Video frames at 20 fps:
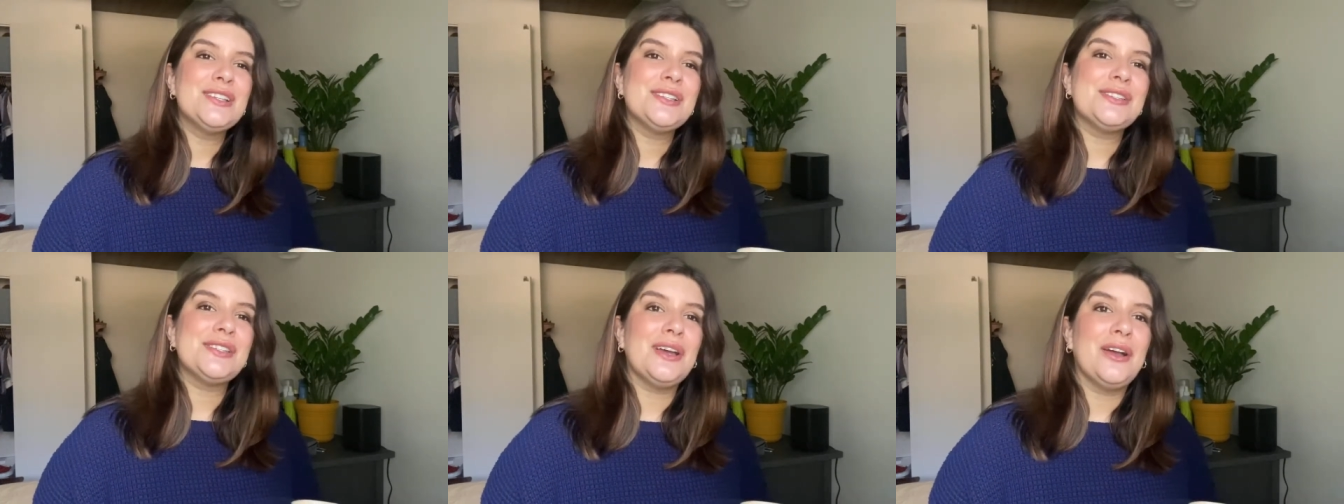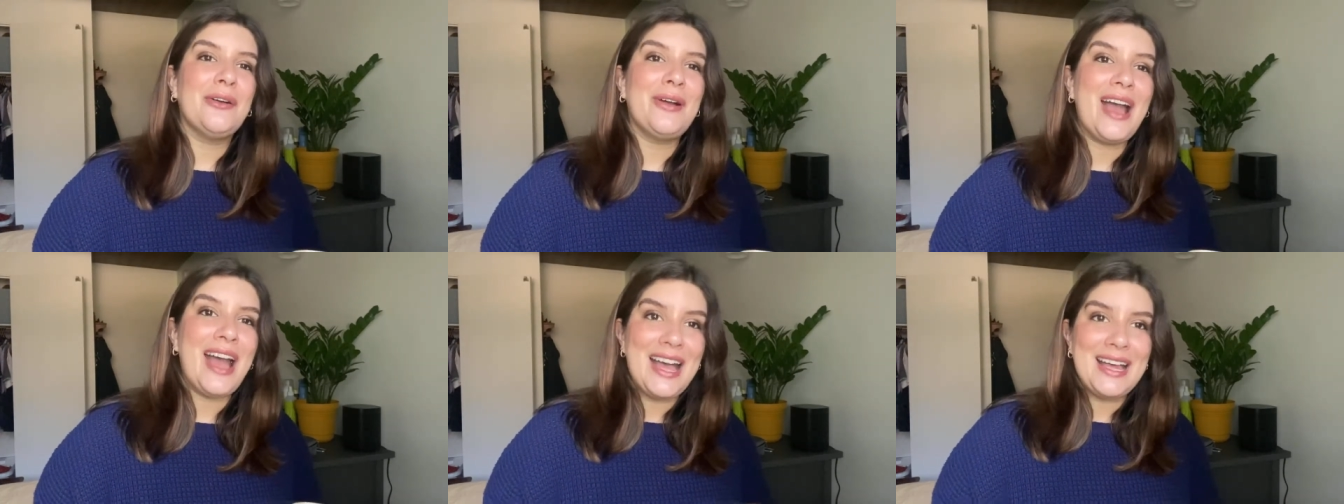
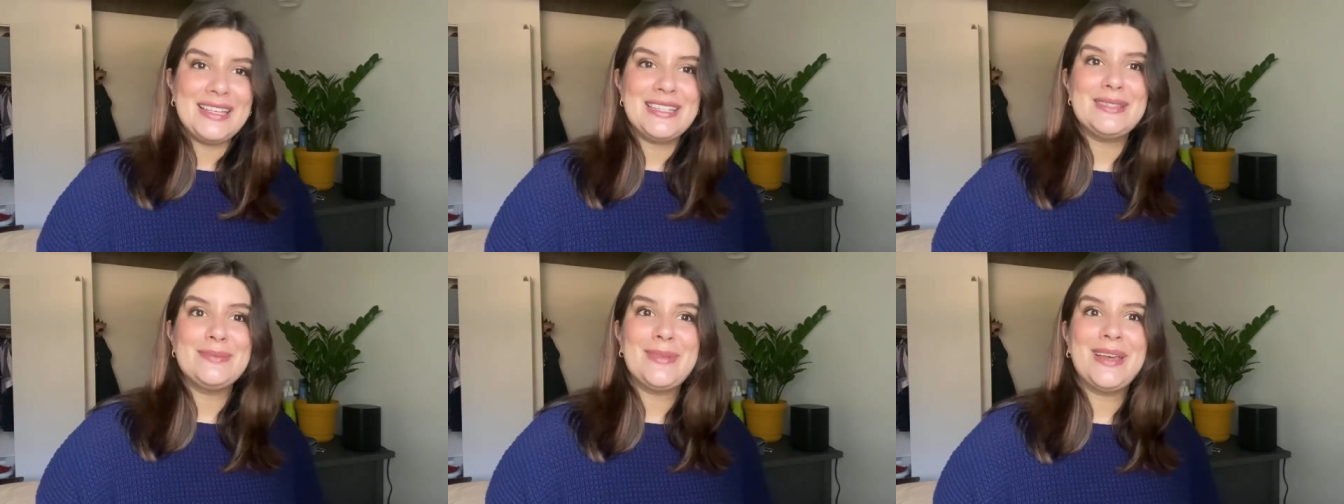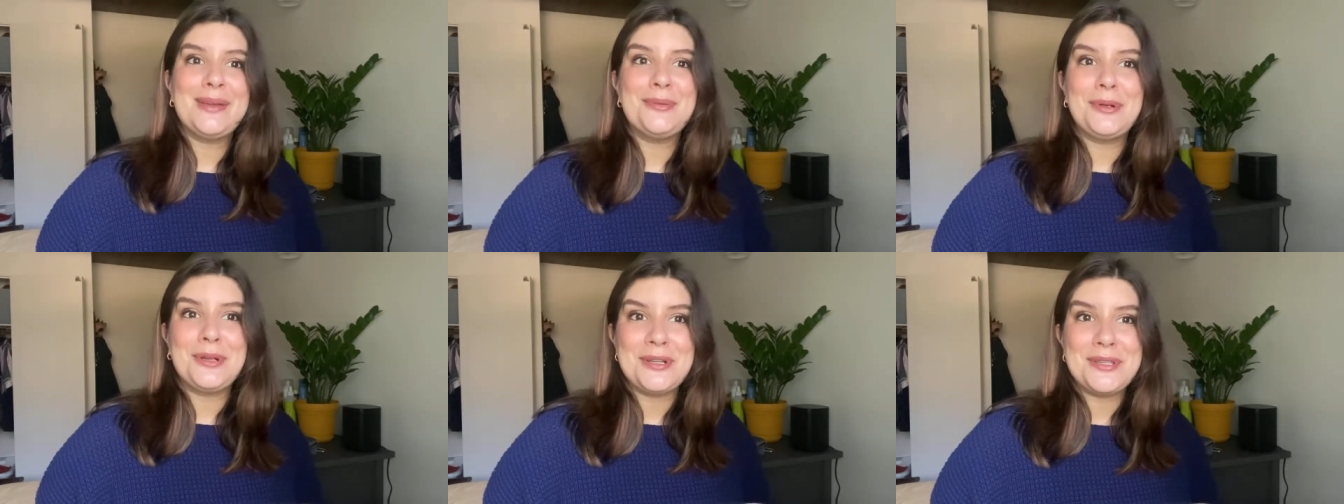So as
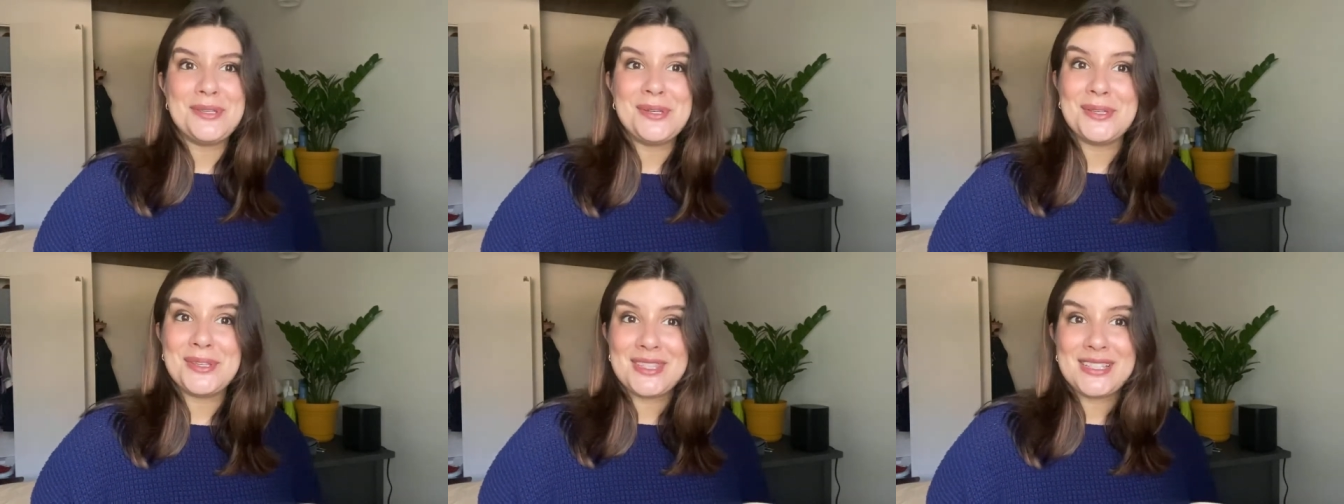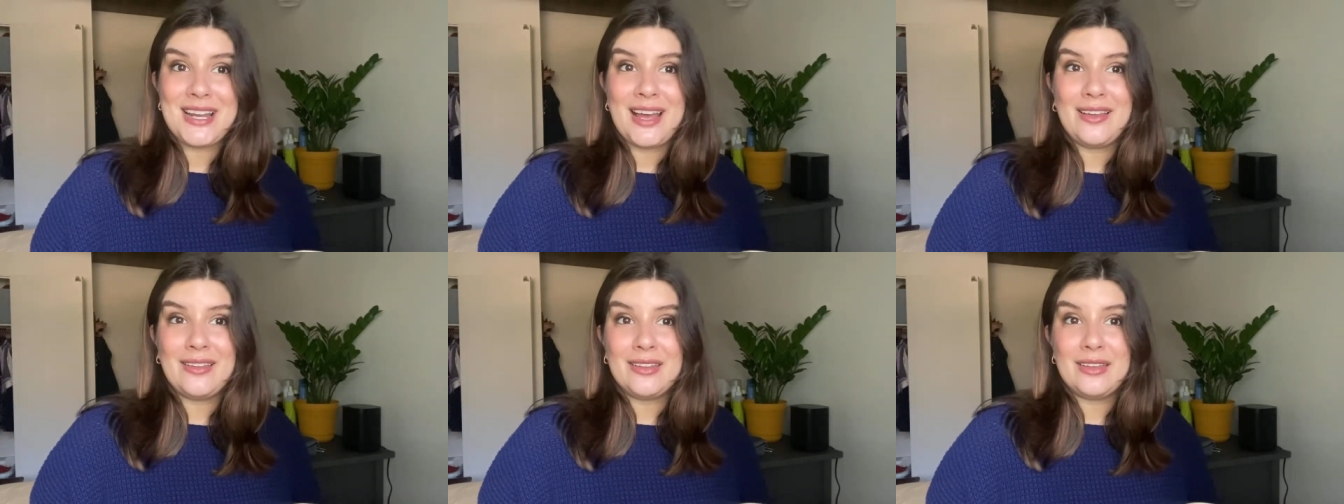my personal
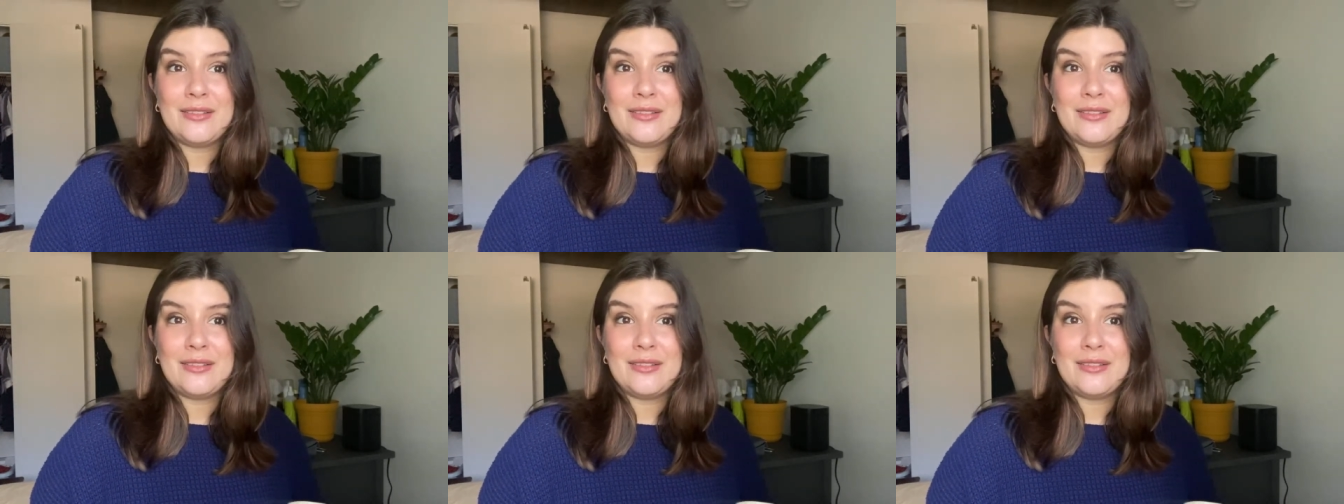style